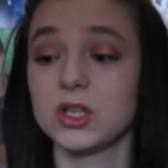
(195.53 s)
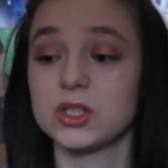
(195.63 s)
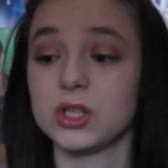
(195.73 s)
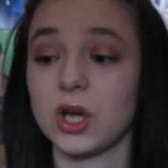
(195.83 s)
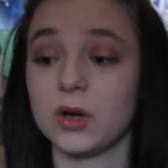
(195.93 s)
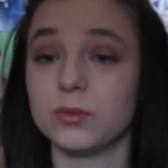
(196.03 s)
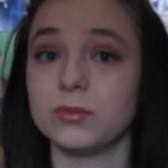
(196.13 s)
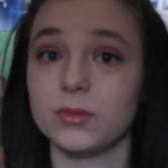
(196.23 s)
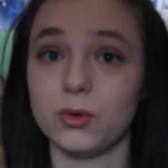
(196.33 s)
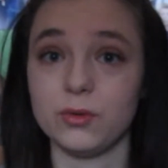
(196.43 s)
So
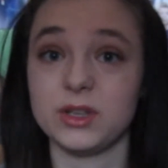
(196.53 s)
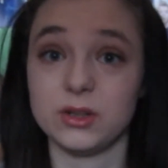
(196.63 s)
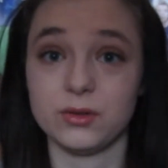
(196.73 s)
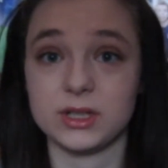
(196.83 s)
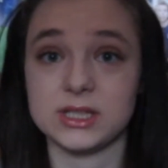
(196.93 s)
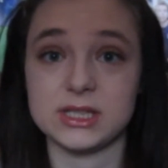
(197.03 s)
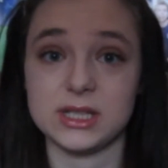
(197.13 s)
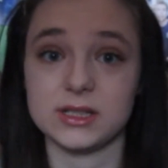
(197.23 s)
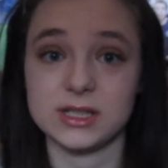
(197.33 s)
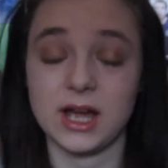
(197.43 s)
all the other
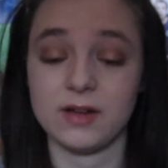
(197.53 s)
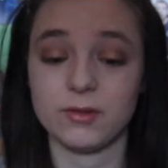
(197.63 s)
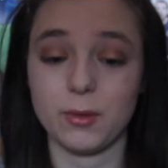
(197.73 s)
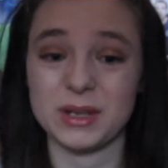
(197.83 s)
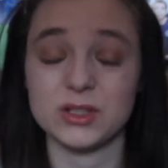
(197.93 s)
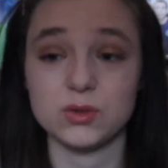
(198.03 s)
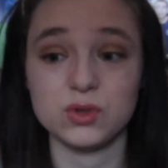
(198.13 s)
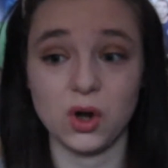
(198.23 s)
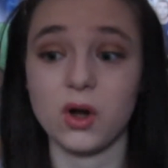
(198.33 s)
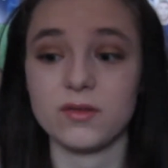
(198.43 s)
concealers I have are a bit too
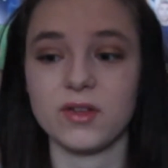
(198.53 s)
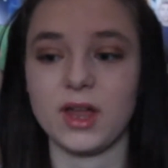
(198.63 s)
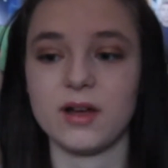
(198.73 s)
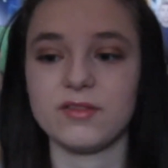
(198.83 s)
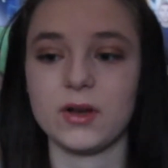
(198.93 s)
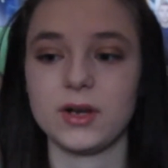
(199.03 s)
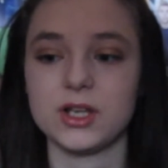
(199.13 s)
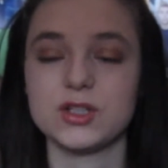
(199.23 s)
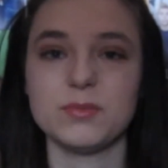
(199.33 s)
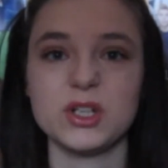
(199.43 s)
dark for that
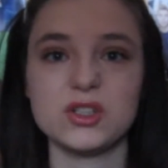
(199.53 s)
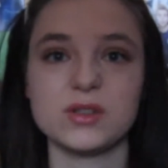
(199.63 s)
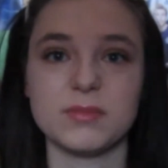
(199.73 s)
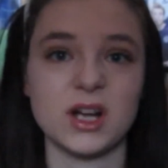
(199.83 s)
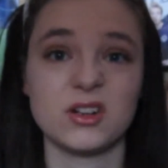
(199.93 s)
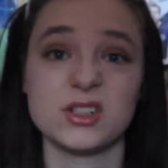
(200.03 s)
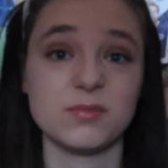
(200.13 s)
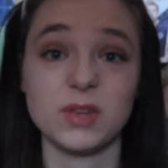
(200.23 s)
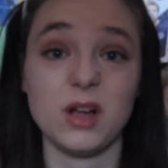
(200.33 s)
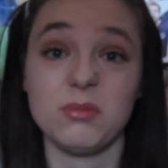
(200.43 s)
foundation, but it doesn't matter because
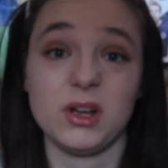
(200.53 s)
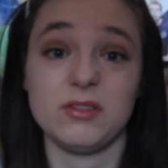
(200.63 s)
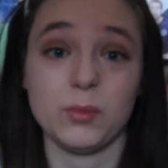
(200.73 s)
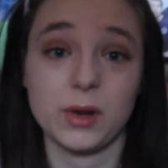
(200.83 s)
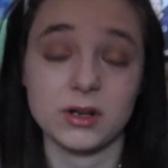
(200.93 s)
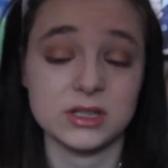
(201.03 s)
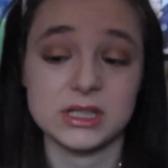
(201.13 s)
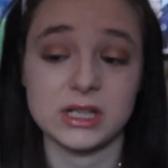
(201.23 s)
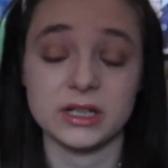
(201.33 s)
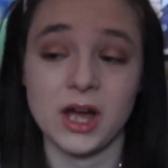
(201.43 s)
I'm not even wearing
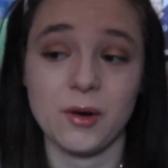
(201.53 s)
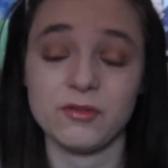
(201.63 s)
concealer now.